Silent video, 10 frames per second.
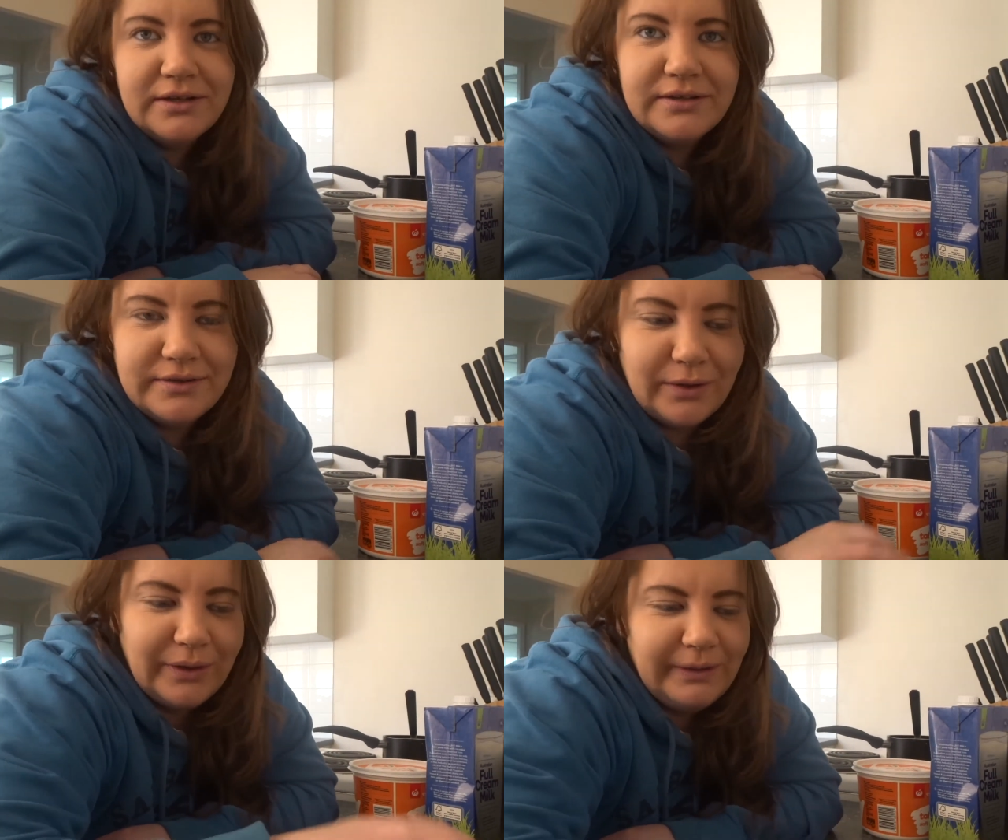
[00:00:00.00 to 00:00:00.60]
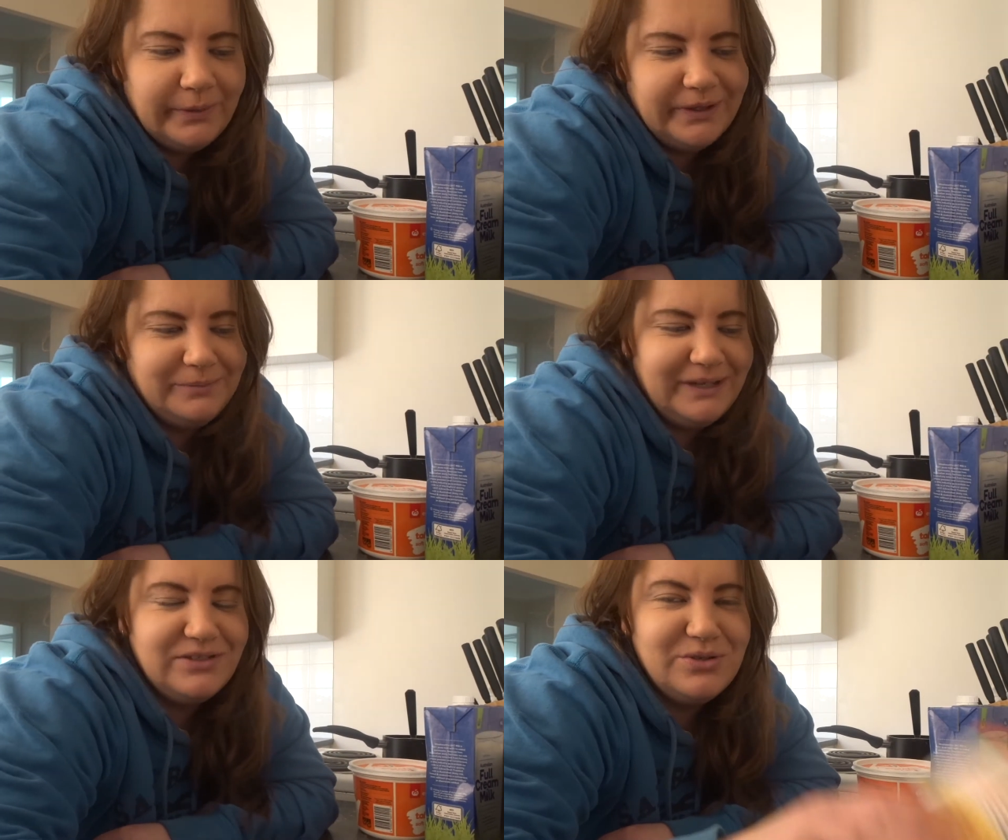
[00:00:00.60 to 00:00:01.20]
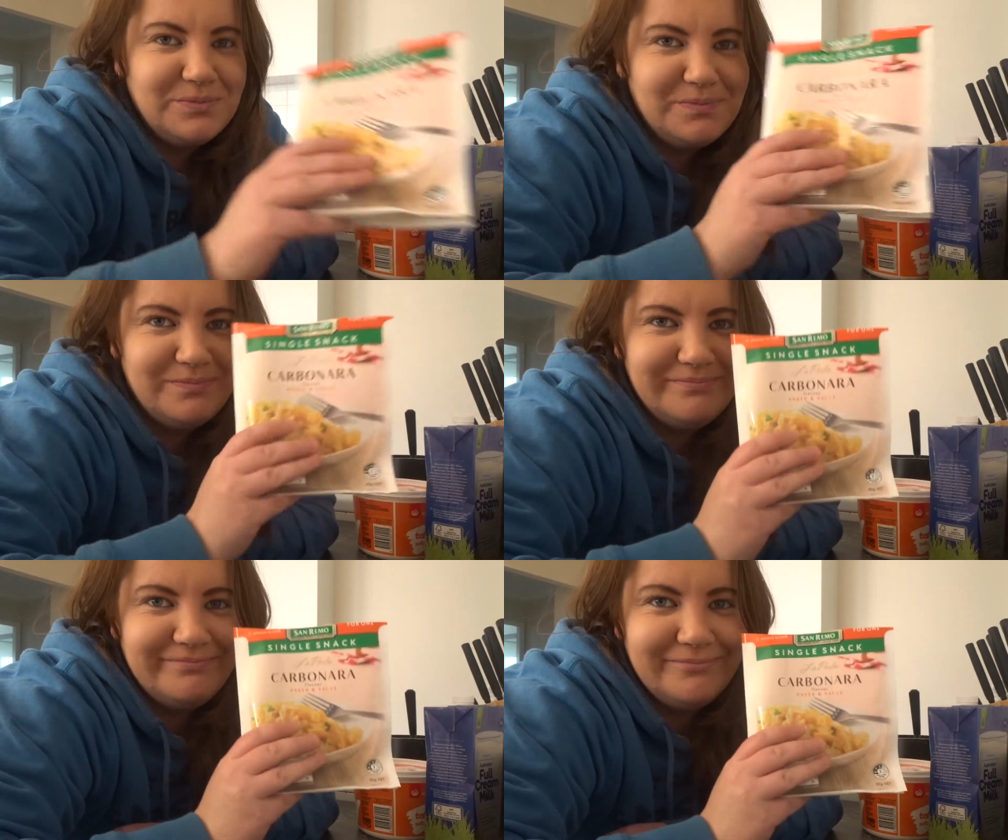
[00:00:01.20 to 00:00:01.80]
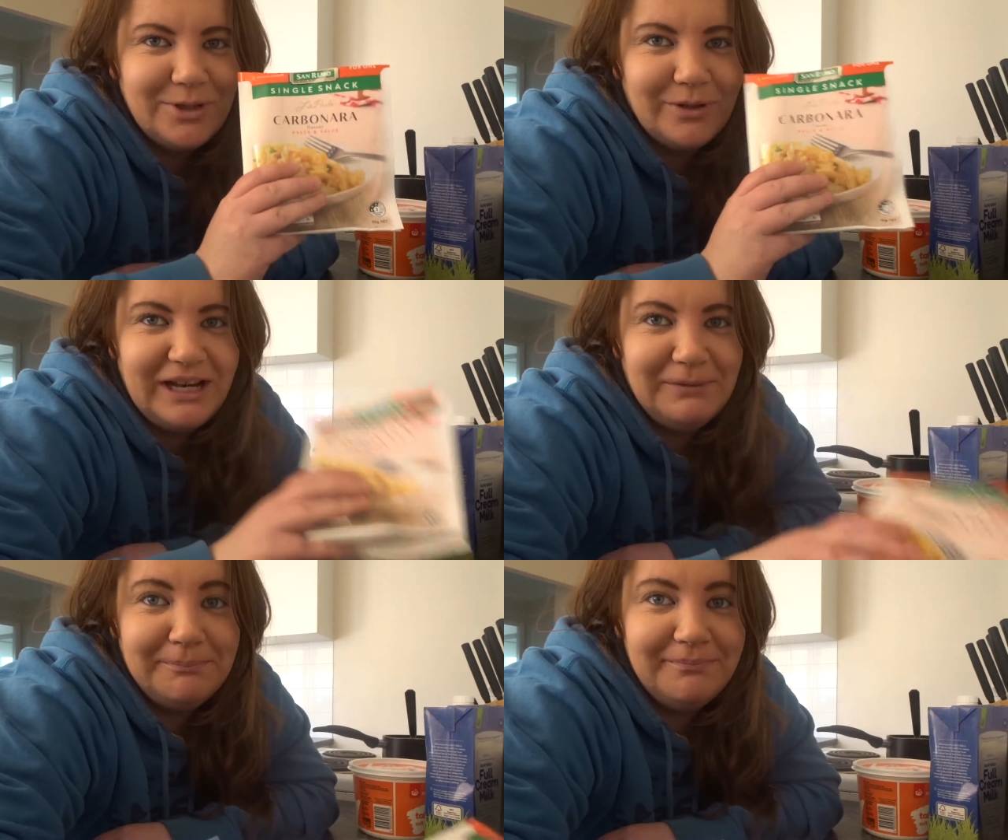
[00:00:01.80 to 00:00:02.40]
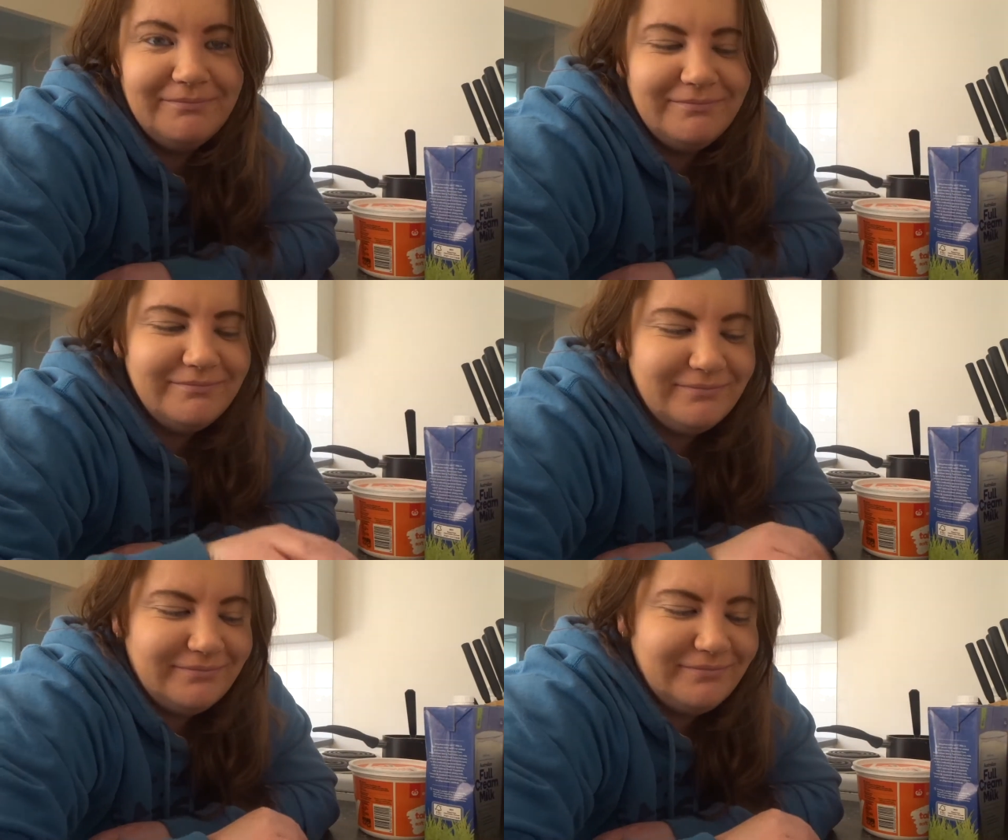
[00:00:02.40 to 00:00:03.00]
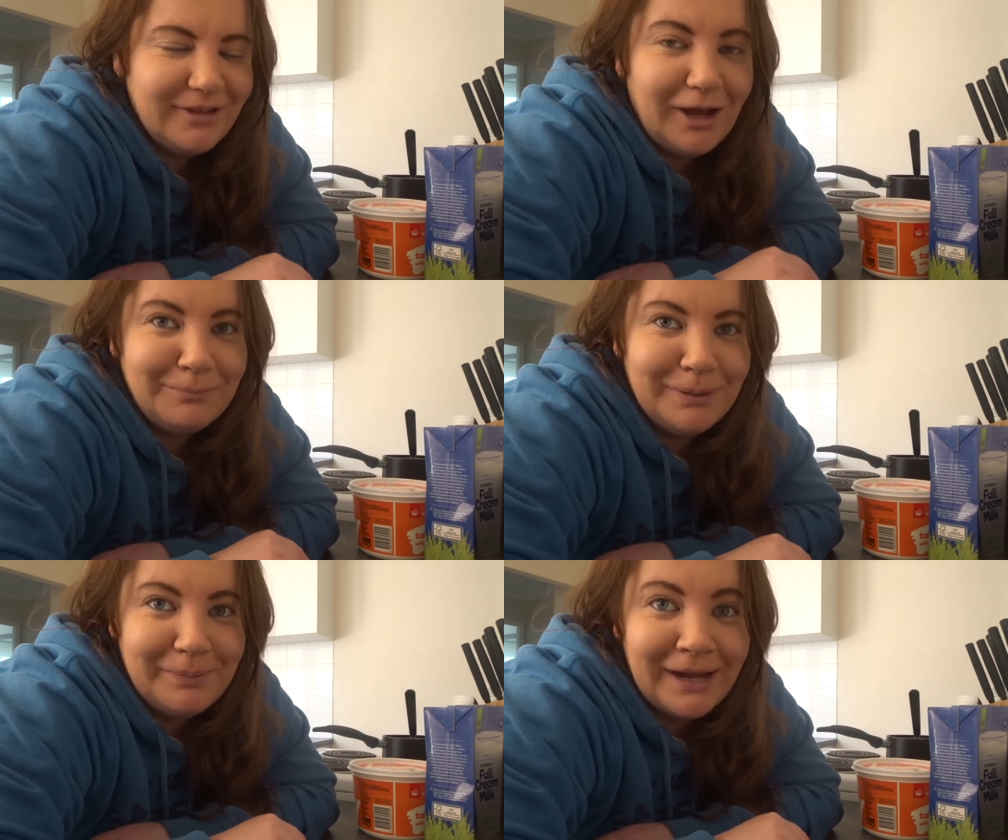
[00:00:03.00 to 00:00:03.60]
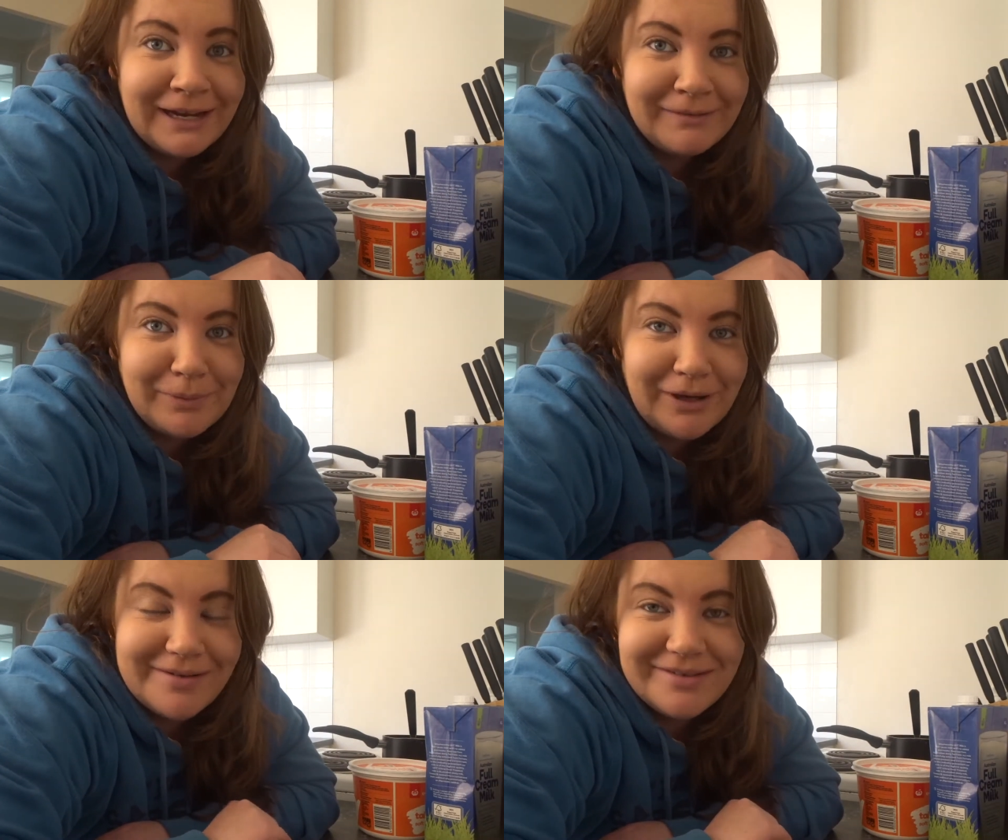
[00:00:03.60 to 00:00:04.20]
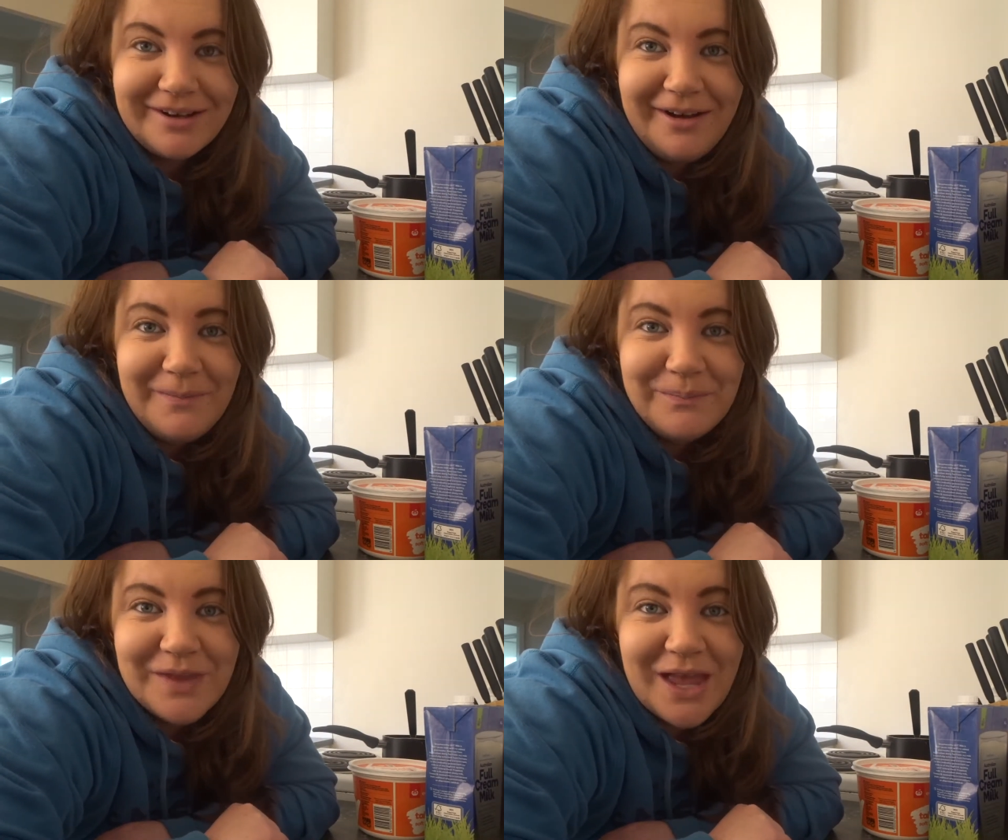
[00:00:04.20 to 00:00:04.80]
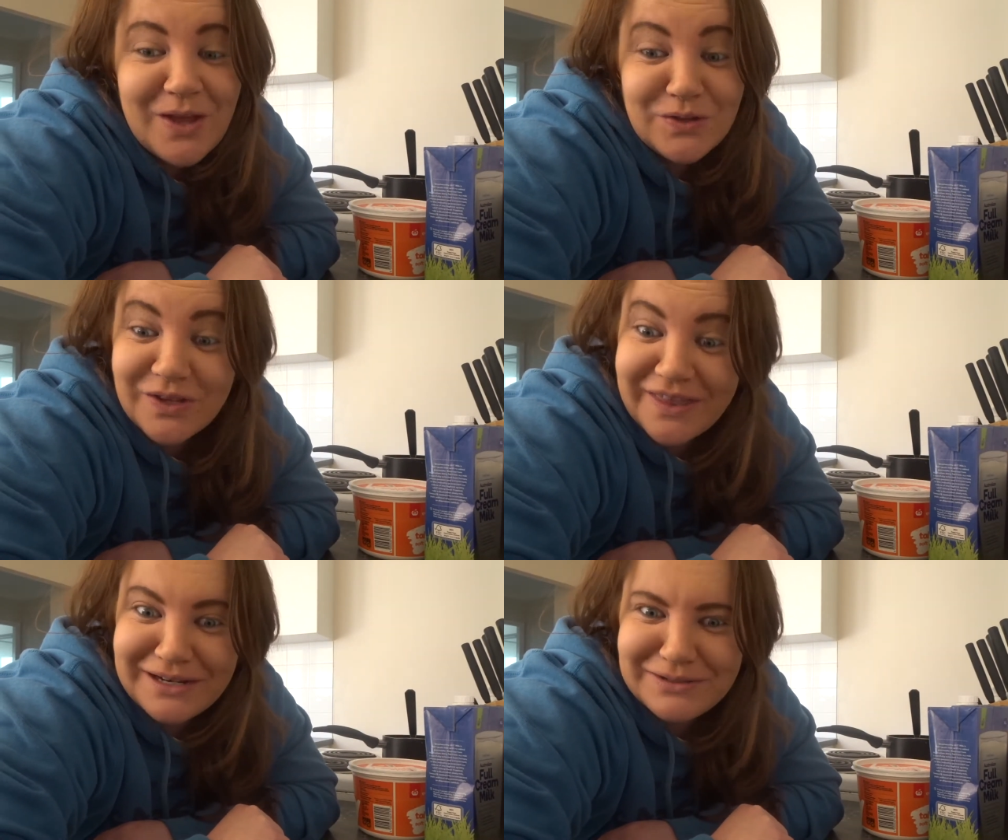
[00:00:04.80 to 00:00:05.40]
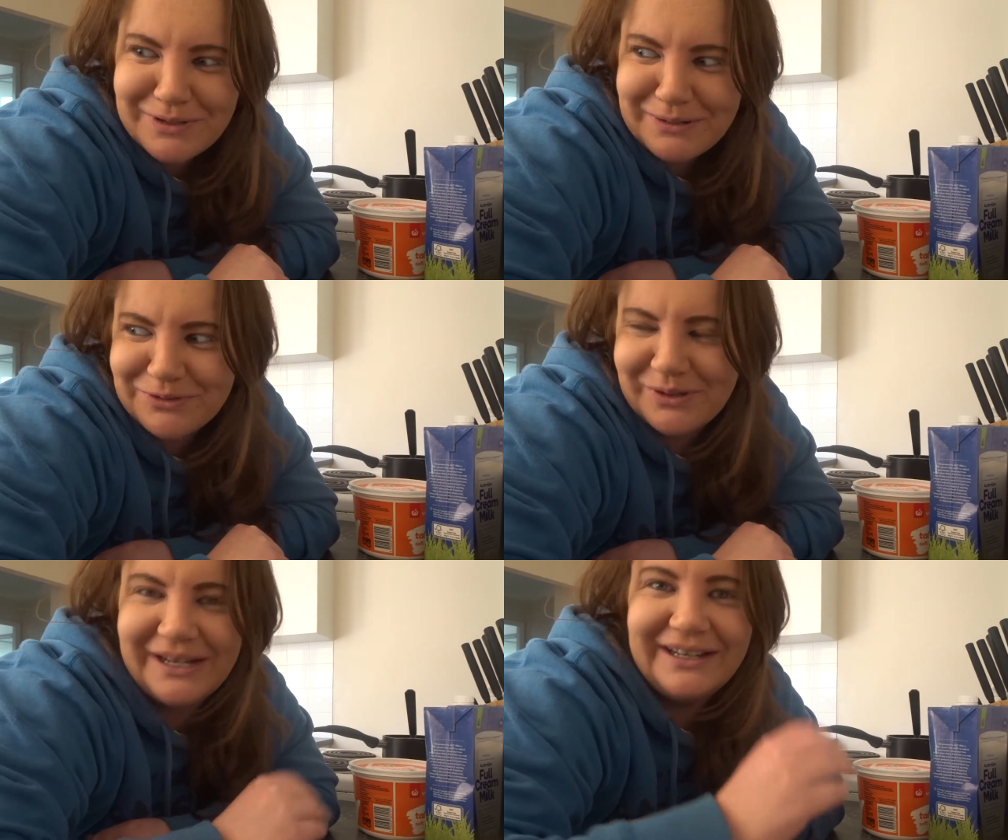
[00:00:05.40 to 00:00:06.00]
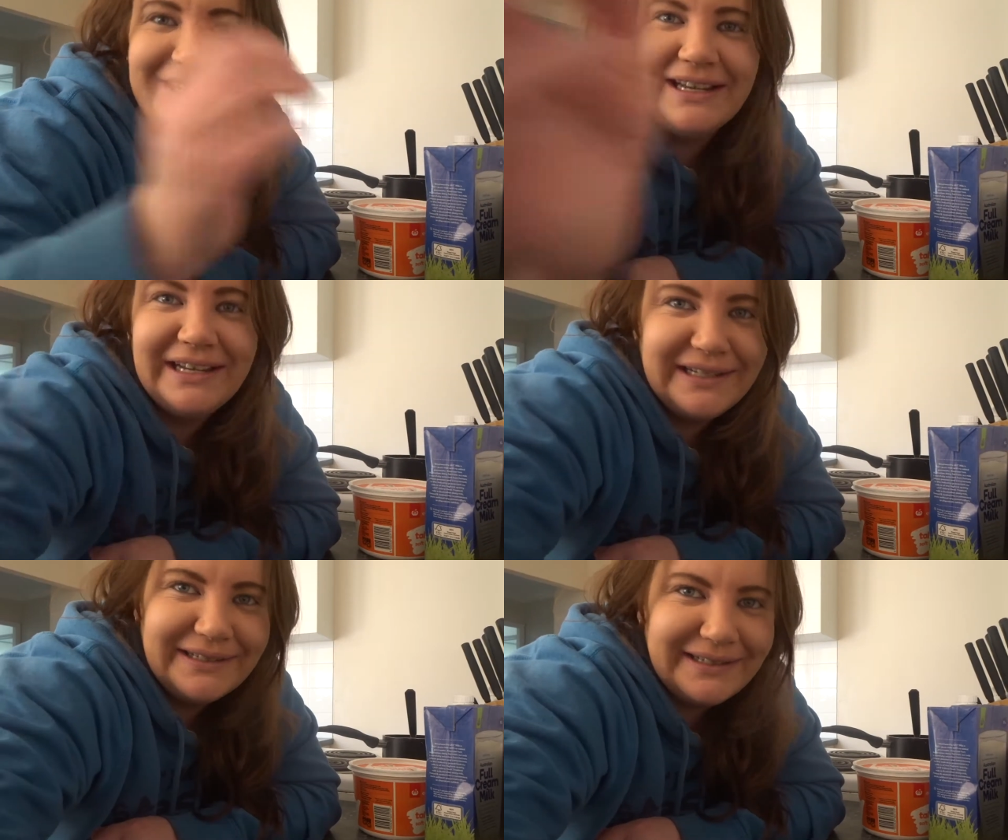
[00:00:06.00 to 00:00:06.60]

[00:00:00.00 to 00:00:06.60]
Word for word: So he wanted me to cook him up a packet pasta. So that is what I'm doing, and I